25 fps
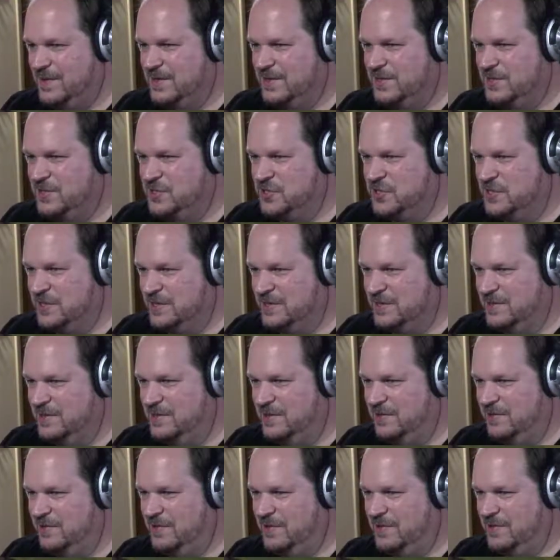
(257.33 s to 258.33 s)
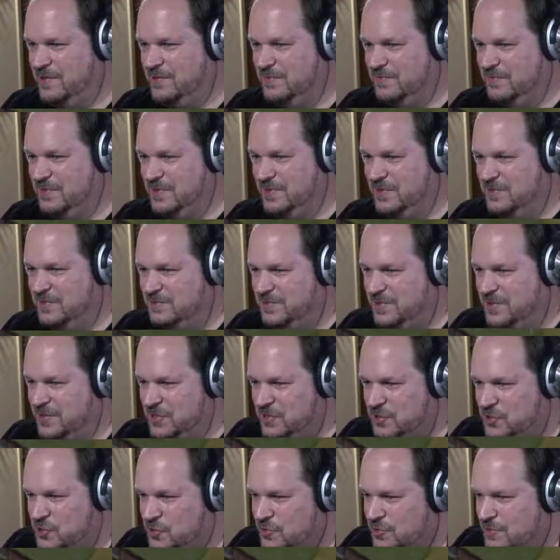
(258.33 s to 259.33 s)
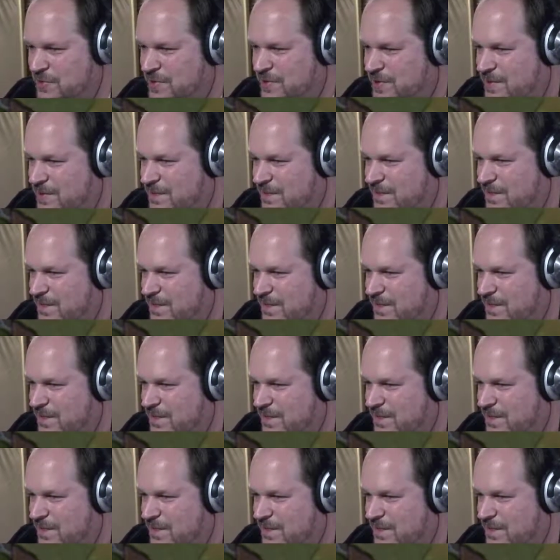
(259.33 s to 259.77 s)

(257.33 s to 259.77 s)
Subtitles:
Secondary can be the pea shooter,